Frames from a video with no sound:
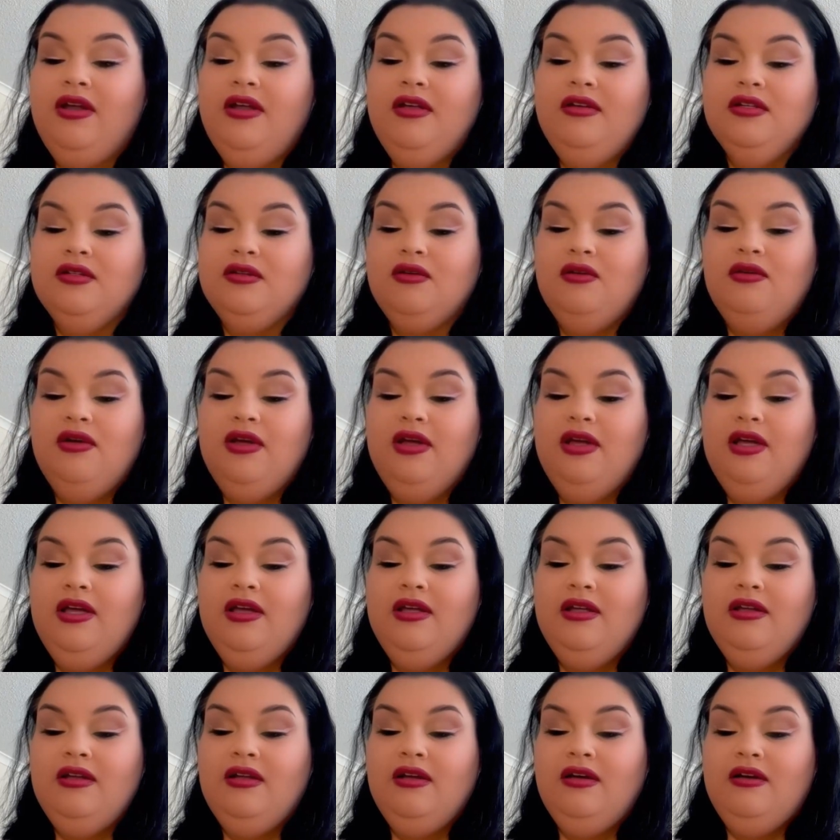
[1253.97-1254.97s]
just go
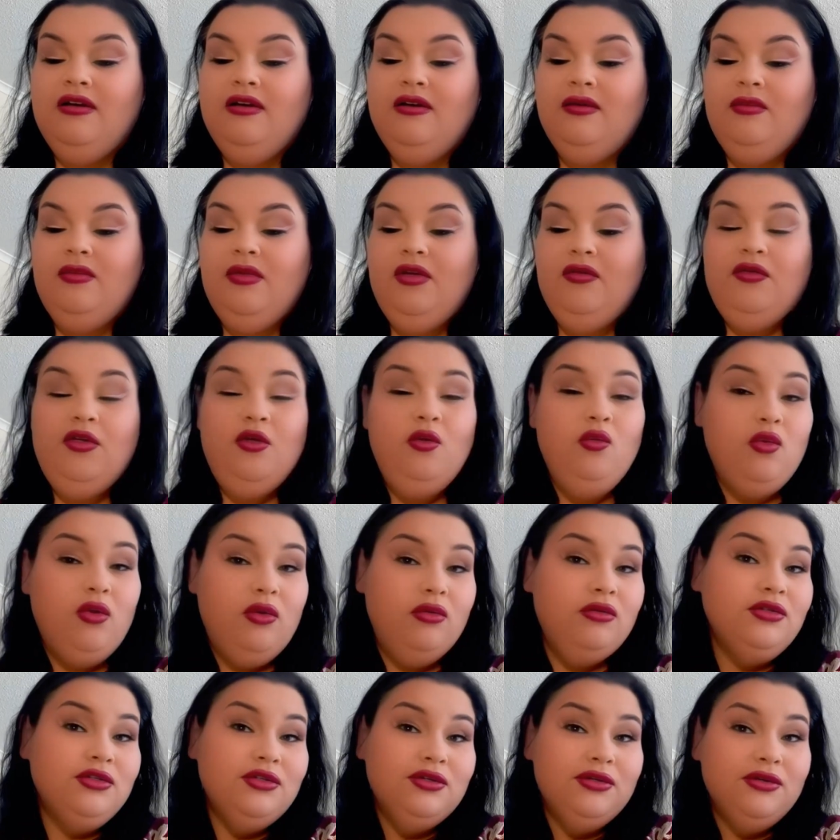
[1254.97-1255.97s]
ahead, if you
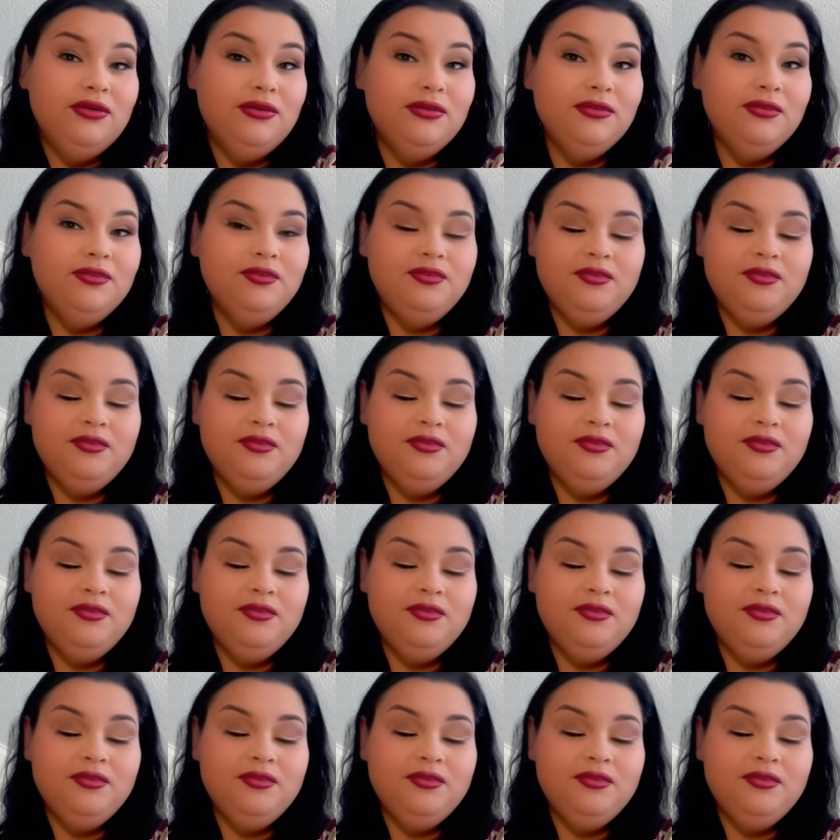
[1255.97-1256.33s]
want to,